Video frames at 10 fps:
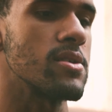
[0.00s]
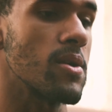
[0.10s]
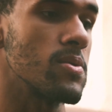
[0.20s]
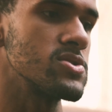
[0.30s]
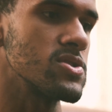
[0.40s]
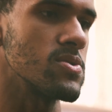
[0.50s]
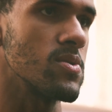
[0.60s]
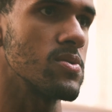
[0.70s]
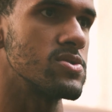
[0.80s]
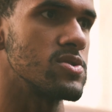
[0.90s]
go
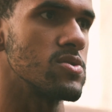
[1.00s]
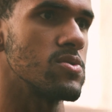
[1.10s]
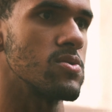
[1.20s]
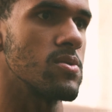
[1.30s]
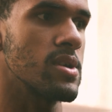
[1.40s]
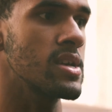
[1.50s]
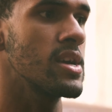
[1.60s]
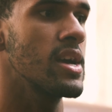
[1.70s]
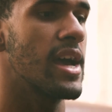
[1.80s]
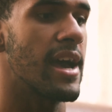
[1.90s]
to to
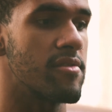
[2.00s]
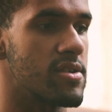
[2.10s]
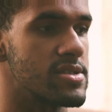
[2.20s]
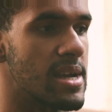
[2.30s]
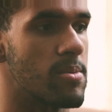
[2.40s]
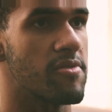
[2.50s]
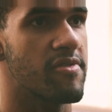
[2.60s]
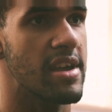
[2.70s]
have a good time with